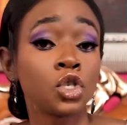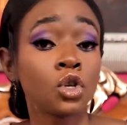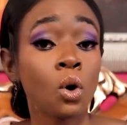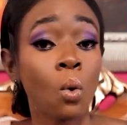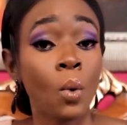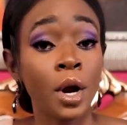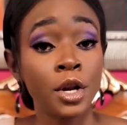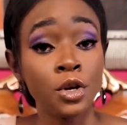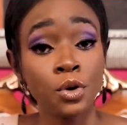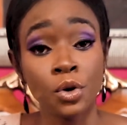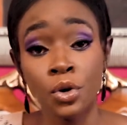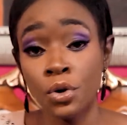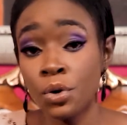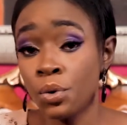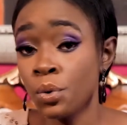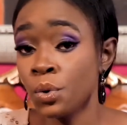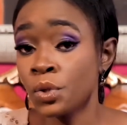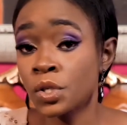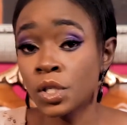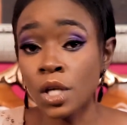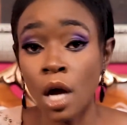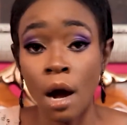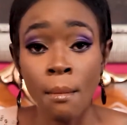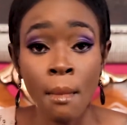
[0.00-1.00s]
you know, when your
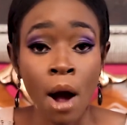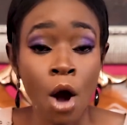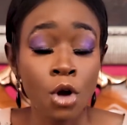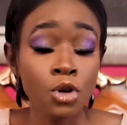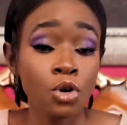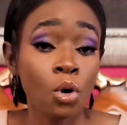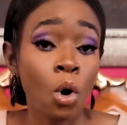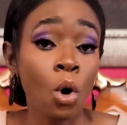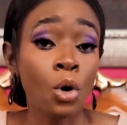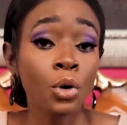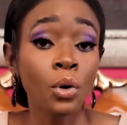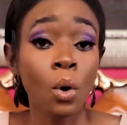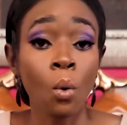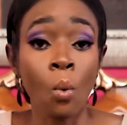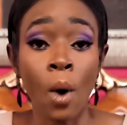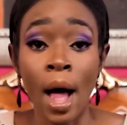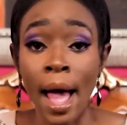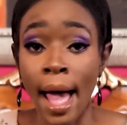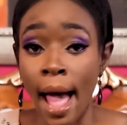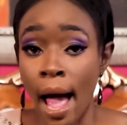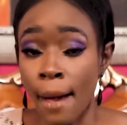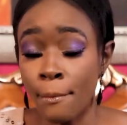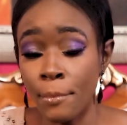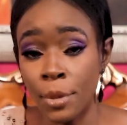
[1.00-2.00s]
nudes come out, you all know
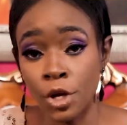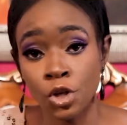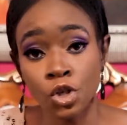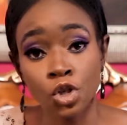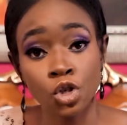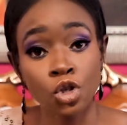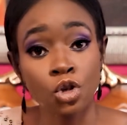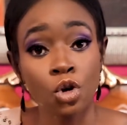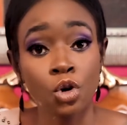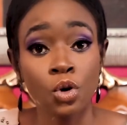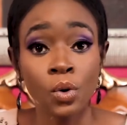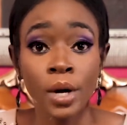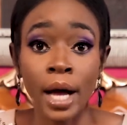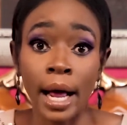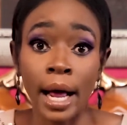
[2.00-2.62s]
what happens. You know, you